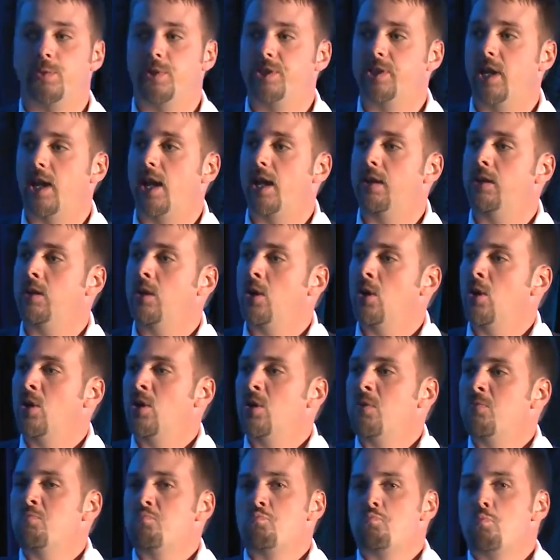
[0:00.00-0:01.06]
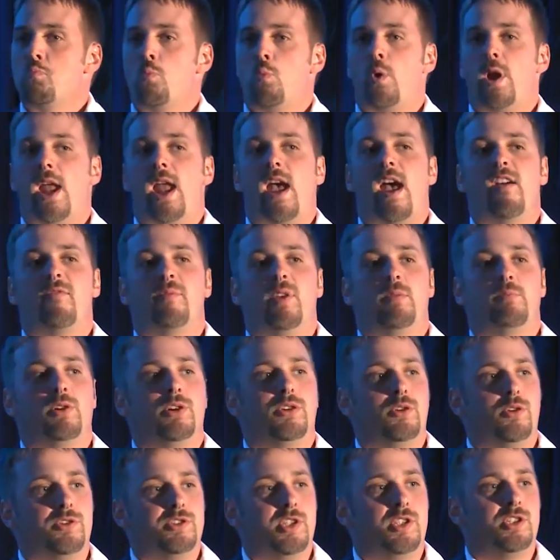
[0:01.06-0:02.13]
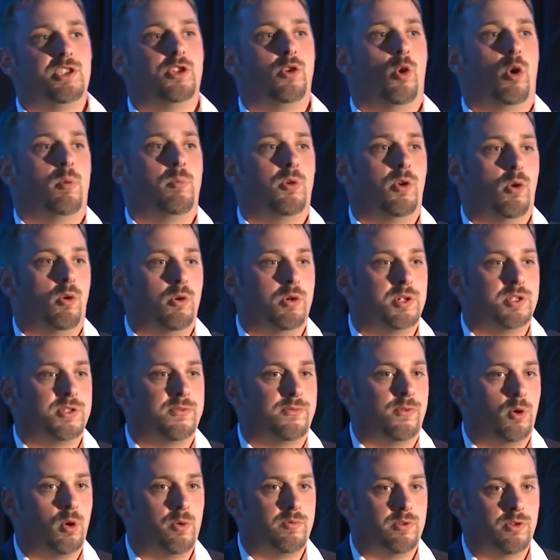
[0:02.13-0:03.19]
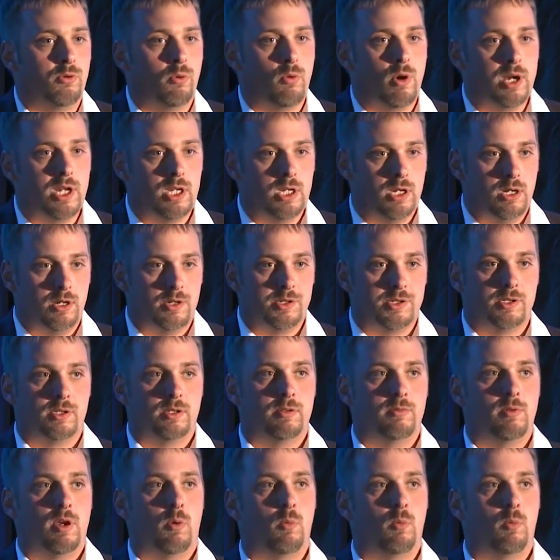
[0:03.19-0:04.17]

We said, we have been producing storm doors for over 20 years.